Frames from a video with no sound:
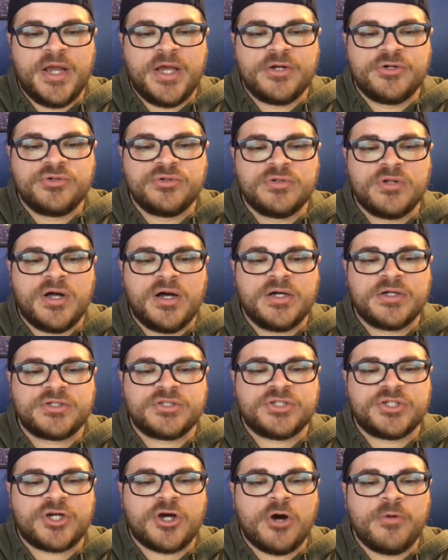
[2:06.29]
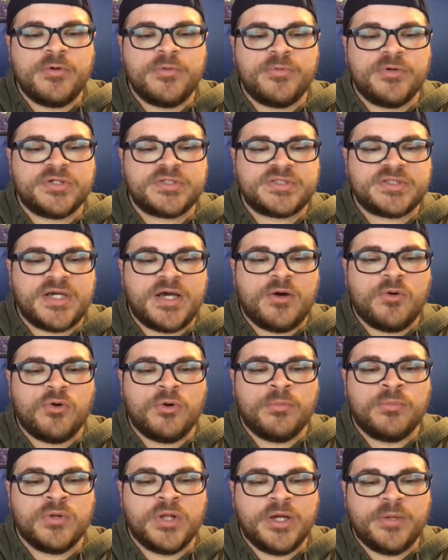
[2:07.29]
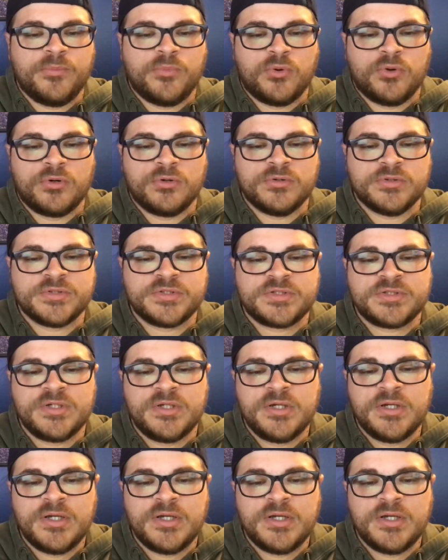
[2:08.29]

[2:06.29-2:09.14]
Andrew Luck, Jacoby Brissett, or Blake Bortles?